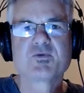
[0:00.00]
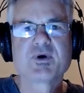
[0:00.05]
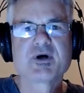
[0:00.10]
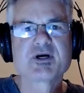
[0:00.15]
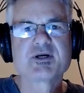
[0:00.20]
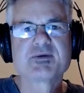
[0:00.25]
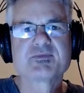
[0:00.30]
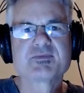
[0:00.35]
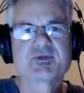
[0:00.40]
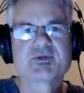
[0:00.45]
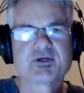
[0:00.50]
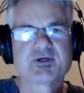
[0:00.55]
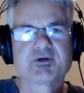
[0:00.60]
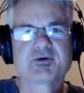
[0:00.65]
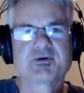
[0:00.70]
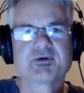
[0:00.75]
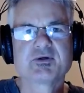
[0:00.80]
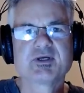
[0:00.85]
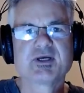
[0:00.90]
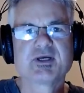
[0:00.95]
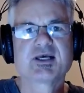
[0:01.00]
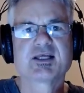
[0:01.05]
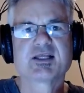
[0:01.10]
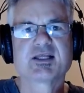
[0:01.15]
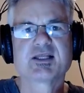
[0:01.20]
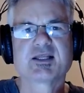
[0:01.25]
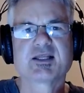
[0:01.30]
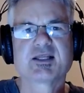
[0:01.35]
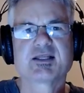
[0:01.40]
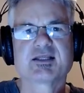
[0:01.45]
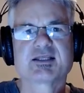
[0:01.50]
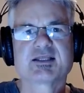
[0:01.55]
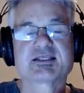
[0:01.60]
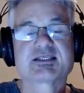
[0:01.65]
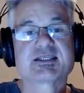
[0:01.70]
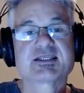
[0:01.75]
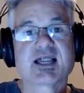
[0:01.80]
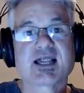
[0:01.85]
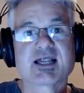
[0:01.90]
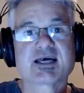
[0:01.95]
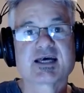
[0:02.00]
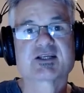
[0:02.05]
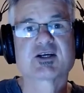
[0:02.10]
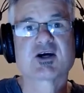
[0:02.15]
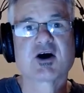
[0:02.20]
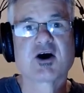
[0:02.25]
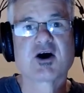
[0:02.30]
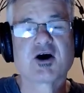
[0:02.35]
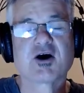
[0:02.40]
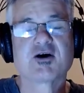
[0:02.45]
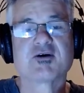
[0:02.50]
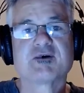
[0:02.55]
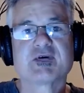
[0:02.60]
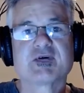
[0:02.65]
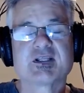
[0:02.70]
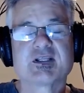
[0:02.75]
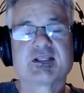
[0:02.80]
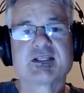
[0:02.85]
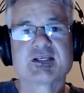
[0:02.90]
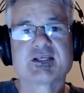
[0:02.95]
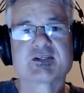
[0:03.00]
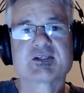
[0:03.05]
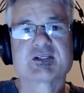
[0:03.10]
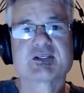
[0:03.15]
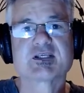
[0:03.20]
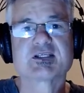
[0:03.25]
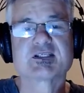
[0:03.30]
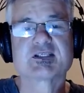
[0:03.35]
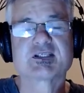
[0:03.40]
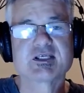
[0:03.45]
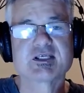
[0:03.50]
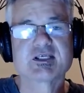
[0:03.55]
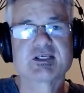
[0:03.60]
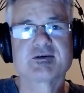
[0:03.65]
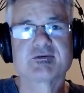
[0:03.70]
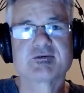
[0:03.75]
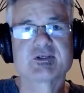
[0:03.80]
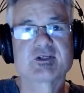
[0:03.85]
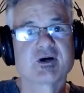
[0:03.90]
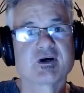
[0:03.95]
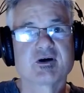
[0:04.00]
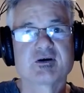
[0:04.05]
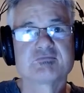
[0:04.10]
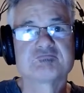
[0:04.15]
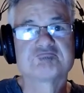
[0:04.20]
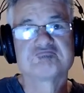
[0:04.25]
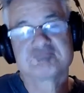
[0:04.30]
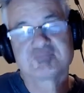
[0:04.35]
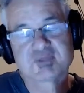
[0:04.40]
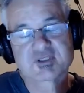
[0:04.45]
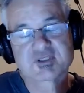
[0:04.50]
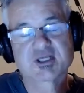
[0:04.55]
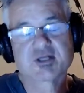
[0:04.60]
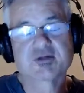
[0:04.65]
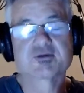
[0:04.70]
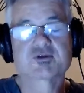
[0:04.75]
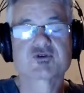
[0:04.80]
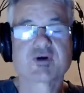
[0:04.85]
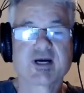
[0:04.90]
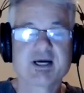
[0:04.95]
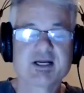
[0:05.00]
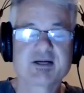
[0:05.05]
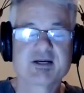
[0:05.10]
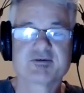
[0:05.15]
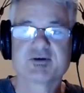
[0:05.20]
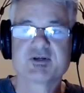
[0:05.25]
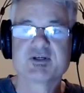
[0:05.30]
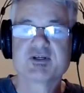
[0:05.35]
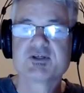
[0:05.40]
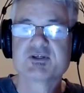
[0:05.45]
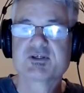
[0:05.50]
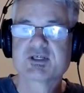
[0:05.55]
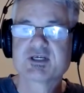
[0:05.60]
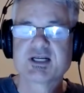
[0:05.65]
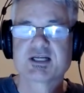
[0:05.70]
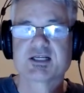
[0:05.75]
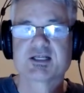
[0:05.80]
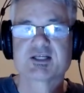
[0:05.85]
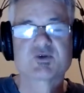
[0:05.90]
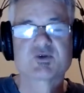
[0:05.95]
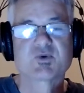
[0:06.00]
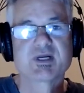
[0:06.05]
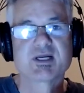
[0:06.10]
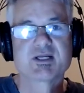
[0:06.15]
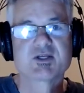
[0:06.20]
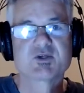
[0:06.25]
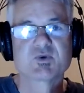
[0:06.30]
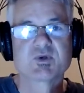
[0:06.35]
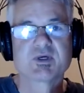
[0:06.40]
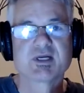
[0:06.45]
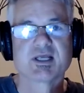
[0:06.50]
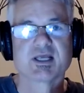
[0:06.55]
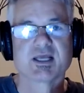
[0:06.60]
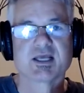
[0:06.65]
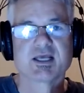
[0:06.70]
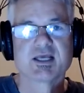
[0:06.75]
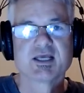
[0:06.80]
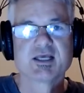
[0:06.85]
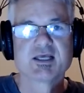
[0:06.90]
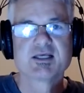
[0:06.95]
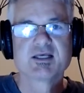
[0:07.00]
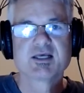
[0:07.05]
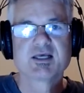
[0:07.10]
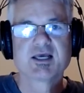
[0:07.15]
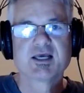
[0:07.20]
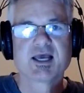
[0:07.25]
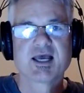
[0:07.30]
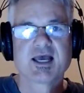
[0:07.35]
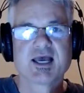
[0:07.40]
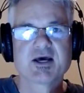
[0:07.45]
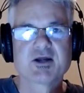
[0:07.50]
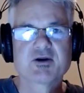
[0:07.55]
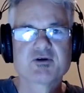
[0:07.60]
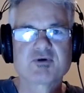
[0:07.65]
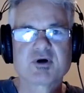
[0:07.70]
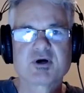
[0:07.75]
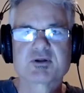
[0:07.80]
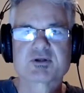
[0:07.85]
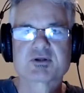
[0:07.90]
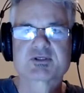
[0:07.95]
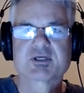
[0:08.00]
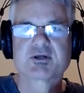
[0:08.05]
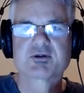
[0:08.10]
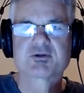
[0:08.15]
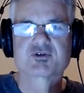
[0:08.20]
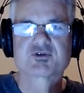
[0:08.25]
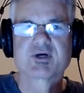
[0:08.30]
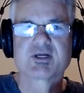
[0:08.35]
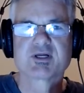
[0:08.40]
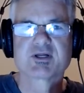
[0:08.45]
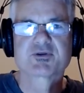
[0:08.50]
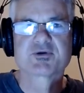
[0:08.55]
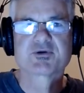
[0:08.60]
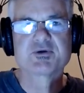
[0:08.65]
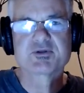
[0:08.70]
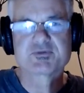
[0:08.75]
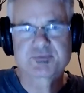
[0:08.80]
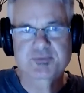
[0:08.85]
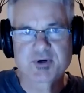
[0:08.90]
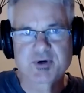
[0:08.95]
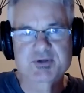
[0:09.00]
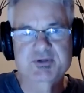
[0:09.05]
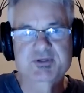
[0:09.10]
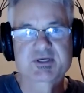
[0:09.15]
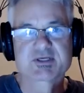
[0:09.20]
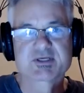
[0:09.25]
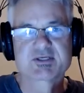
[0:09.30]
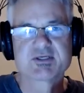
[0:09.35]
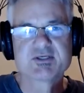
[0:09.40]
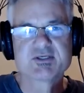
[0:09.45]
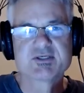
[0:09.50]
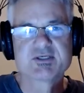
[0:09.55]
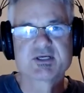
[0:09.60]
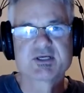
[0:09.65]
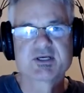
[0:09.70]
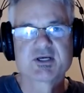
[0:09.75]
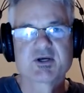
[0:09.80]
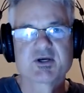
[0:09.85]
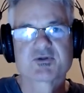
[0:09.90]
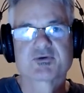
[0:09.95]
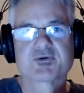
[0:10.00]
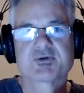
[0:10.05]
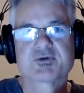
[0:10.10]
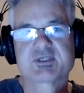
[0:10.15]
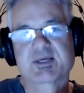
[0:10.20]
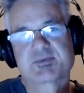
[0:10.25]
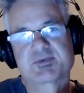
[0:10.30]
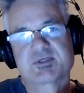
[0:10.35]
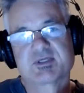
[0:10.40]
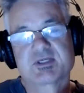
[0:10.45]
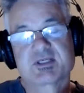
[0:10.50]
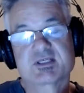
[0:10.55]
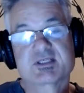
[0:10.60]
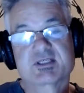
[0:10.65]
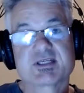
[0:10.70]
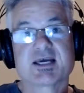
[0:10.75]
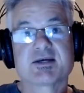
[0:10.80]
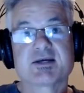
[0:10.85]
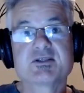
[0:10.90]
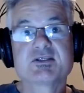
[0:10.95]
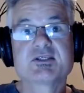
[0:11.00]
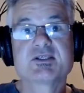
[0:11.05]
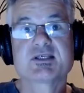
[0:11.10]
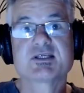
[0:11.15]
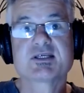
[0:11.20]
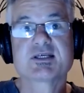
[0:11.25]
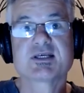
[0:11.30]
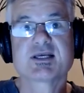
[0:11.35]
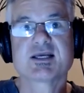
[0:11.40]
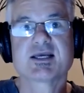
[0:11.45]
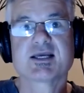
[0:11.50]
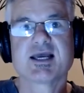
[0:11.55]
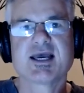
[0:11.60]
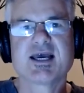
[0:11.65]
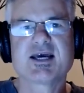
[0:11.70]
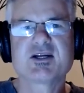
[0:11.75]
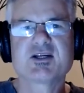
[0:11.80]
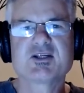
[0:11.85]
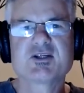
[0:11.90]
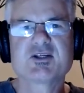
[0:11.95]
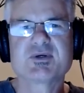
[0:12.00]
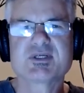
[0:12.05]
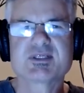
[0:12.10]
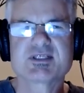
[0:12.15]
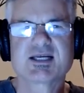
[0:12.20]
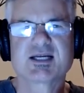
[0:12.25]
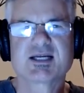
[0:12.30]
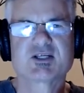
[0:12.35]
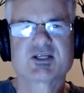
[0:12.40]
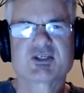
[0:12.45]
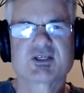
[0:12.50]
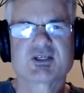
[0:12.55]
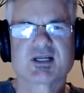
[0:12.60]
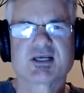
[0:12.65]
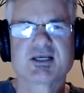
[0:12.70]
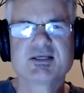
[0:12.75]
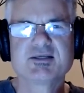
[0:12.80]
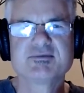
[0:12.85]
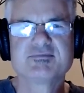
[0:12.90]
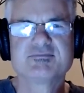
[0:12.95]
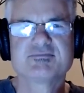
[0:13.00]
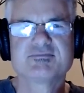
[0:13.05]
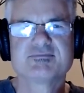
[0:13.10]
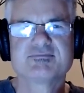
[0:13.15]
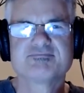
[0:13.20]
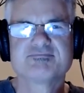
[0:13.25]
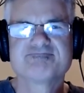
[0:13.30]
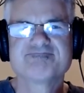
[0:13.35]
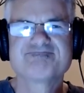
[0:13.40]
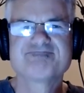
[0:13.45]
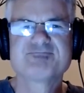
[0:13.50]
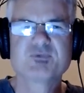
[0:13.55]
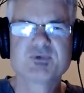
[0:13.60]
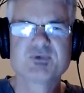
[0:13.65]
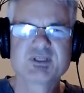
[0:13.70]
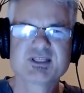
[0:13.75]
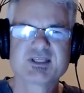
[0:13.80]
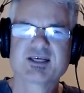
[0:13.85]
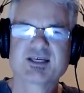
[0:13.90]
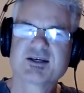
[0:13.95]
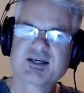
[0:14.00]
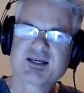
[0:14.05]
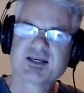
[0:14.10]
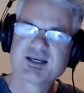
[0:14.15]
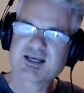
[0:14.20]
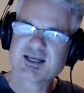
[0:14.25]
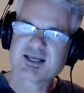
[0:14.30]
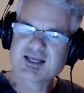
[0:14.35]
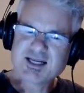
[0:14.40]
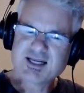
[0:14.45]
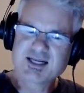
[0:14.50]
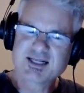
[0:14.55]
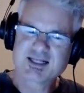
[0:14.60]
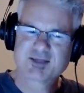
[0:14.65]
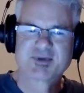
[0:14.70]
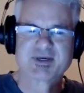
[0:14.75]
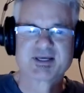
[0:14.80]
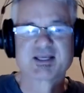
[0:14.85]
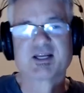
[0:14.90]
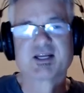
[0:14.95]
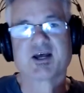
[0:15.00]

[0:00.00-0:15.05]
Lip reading: welcome to the start of this series on sole trader in New Zealand in 2020. How to roll a sole trader through its processes, through its ups and its downs, how to do it intelligently, with a little bit,